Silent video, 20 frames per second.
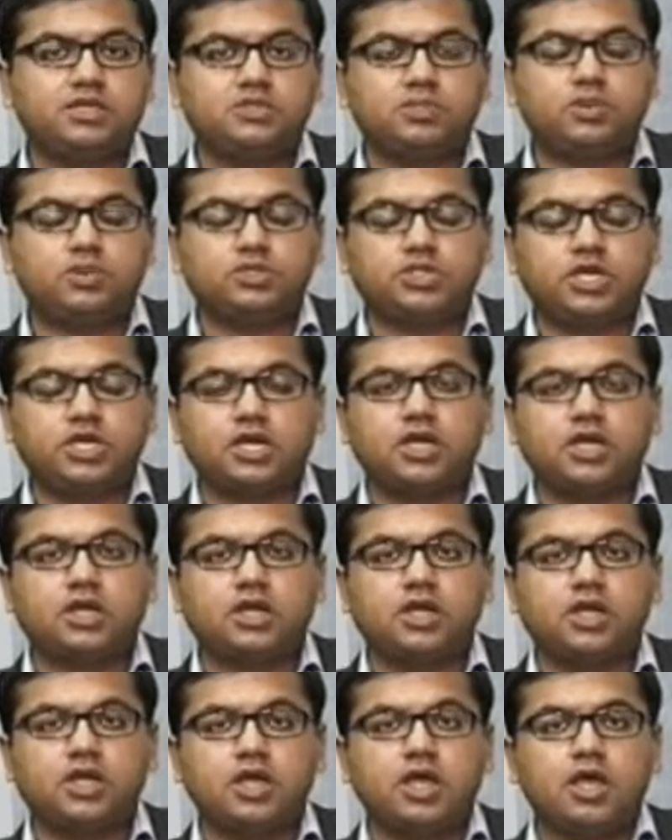projected,
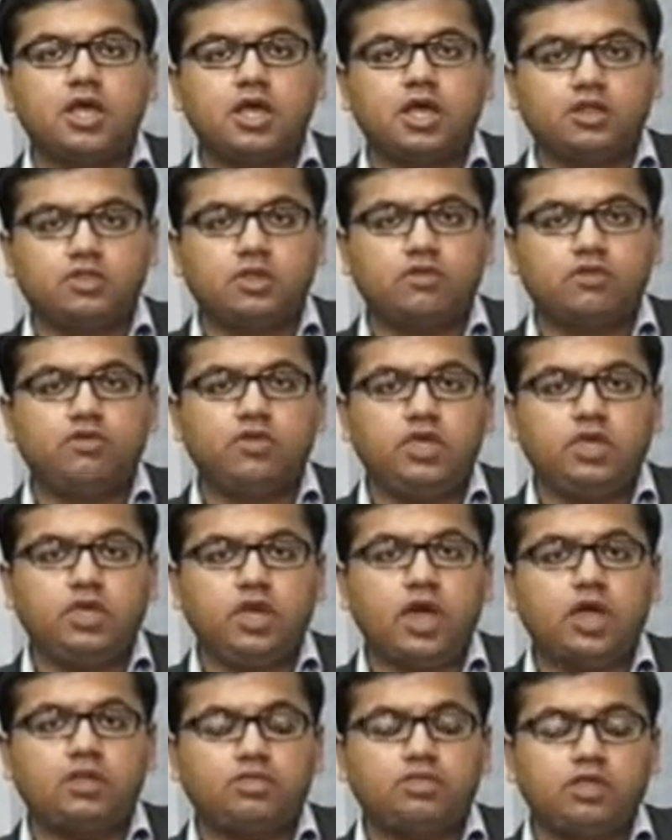and then we,
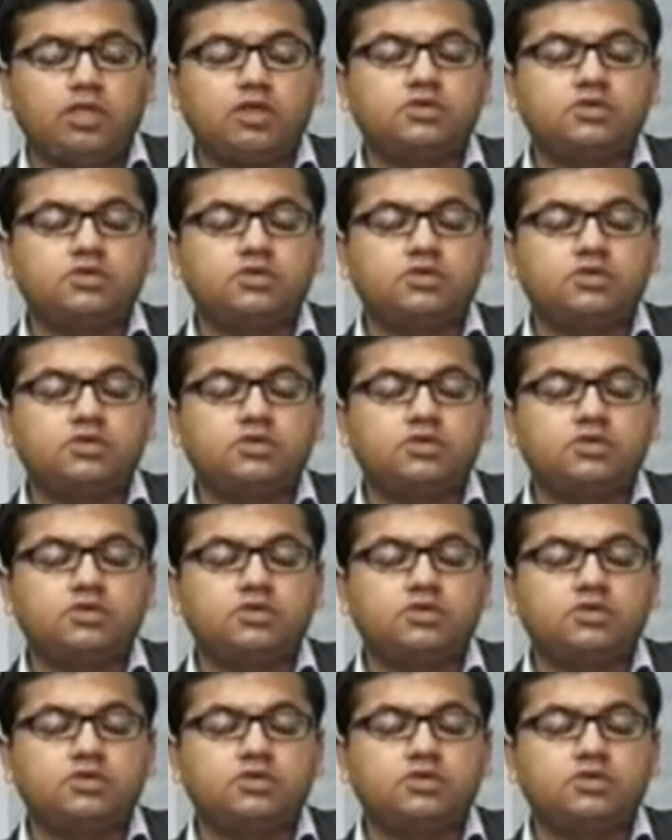I think,